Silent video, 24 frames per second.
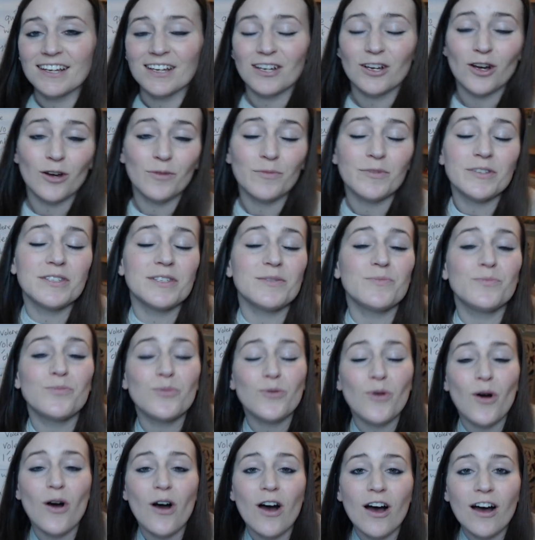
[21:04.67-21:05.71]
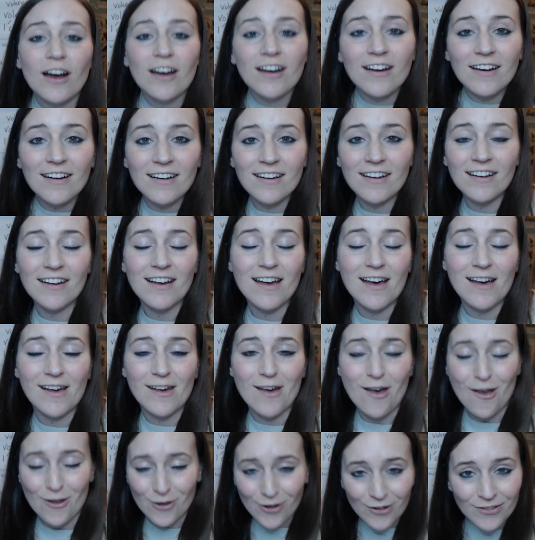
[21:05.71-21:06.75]
come si può
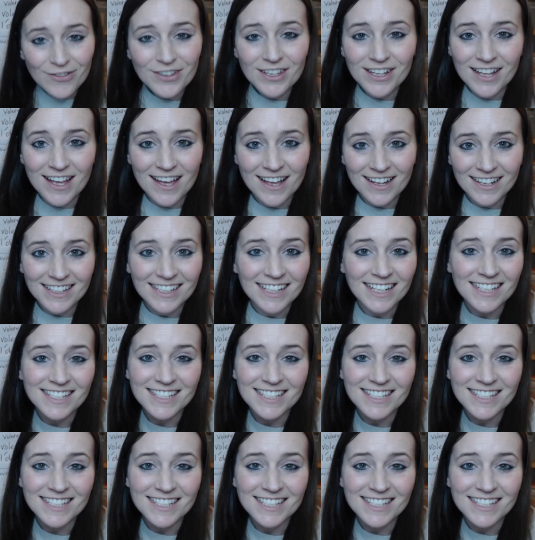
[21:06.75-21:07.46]
rovinare la